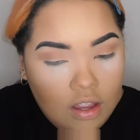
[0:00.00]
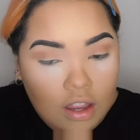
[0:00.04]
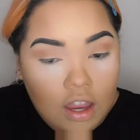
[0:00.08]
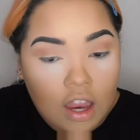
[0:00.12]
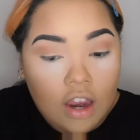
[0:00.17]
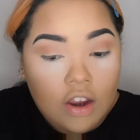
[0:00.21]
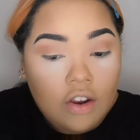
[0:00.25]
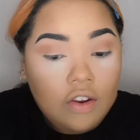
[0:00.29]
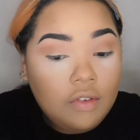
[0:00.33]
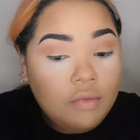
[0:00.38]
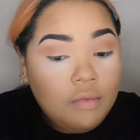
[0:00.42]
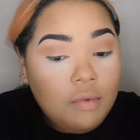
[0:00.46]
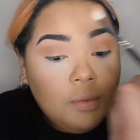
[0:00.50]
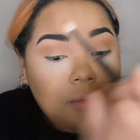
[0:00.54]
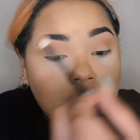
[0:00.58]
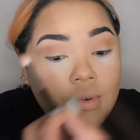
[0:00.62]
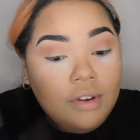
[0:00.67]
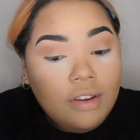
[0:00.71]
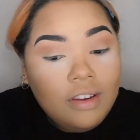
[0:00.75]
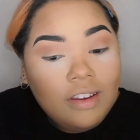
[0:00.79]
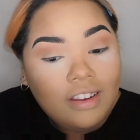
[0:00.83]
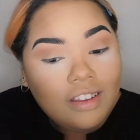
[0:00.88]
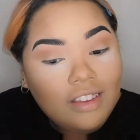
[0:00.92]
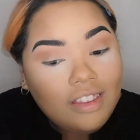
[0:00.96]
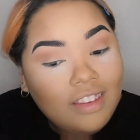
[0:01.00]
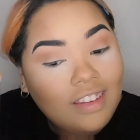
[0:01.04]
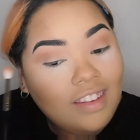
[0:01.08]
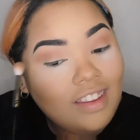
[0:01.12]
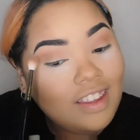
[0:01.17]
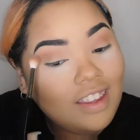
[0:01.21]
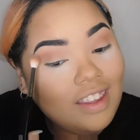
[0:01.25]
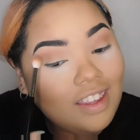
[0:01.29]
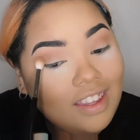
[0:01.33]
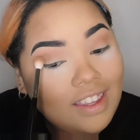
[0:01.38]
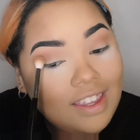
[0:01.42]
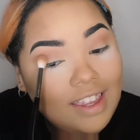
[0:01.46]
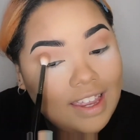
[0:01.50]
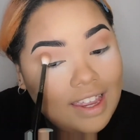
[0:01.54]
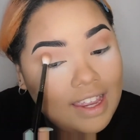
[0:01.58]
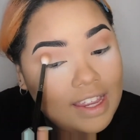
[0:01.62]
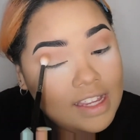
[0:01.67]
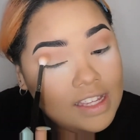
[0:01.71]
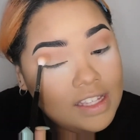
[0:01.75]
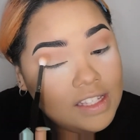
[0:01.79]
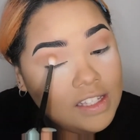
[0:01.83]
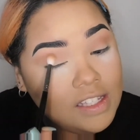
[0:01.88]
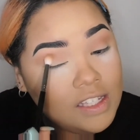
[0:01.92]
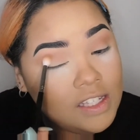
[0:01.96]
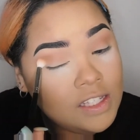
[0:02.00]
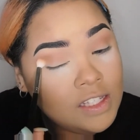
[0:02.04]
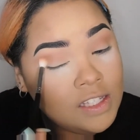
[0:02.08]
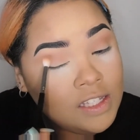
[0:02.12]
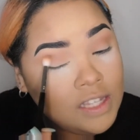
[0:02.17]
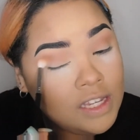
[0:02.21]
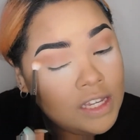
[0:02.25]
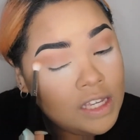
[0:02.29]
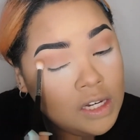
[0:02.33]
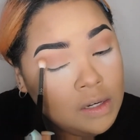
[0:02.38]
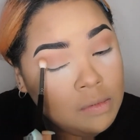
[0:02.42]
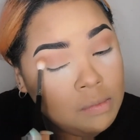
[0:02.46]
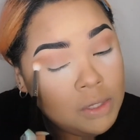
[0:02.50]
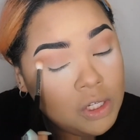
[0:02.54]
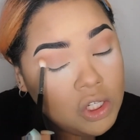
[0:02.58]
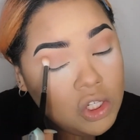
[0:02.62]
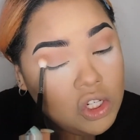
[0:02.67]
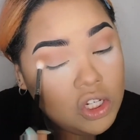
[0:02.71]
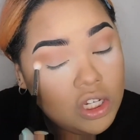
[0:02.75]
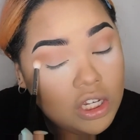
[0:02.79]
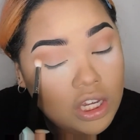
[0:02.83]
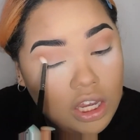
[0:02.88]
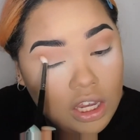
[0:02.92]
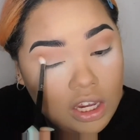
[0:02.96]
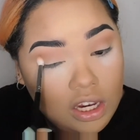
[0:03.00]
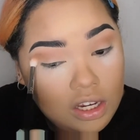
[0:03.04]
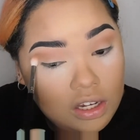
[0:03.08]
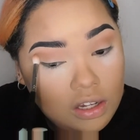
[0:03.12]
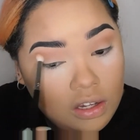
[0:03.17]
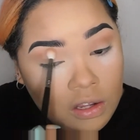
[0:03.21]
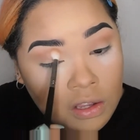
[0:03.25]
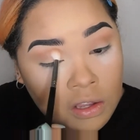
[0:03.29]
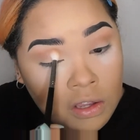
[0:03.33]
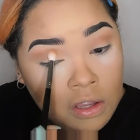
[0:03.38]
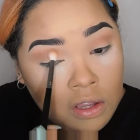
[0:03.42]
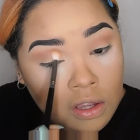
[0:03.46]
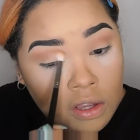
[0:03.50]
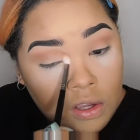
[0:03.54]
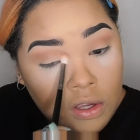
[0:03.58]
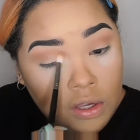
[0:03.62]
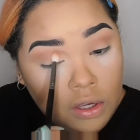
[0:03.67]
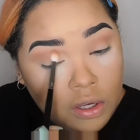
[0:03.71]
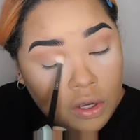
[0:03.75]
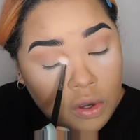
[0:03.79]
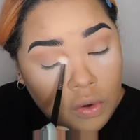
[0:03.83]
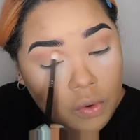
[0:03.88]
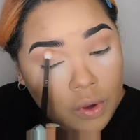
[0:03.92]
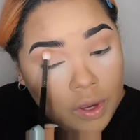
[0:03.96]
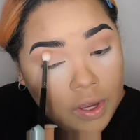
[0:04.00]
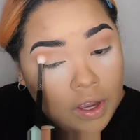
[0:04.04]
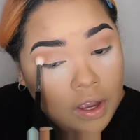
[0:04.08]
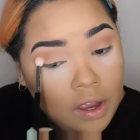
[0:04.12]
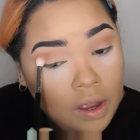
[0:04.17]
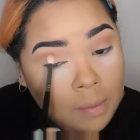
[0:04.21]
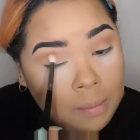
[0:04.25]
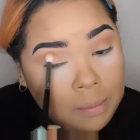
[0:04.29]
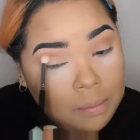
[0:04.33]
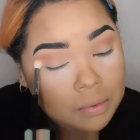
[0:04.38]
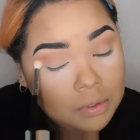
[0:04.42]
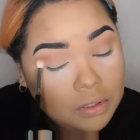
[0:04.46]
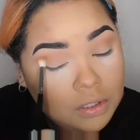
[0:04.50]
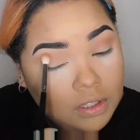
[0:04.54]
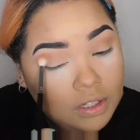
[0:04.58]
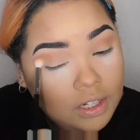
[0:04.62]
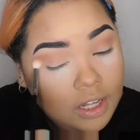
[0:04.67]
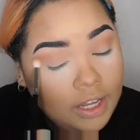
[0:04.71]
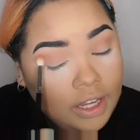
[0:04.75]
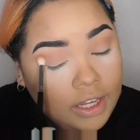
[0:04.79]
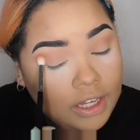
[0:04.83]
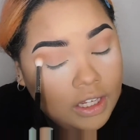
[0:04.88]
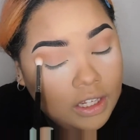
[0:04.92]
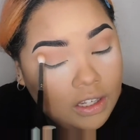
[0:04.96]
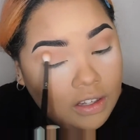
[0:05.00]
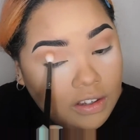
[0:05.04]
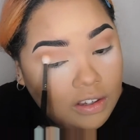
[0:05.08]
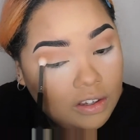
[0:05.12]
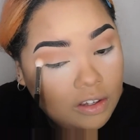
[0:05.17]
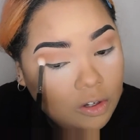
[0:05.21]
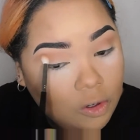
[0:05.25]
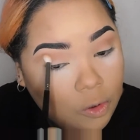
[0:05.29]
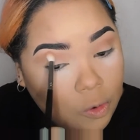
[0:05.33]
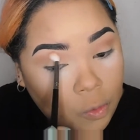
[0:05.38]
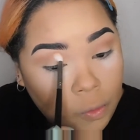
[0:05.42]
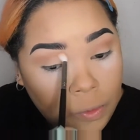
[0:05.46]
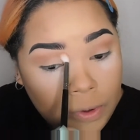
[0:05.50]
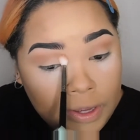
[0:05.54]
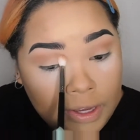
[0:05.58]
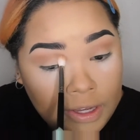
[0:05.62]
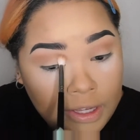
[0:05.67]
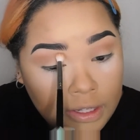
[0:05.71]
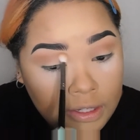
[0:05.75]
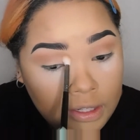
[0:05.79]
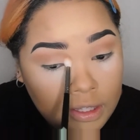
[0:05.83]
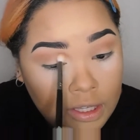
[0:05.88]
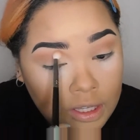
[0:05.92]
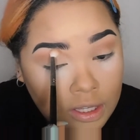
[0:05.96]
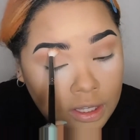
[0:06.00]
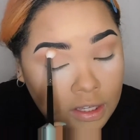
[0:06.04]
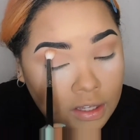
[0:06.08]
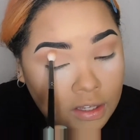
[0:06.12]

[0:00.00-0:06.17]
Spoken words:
I remember the cases in Michigan going up like quickly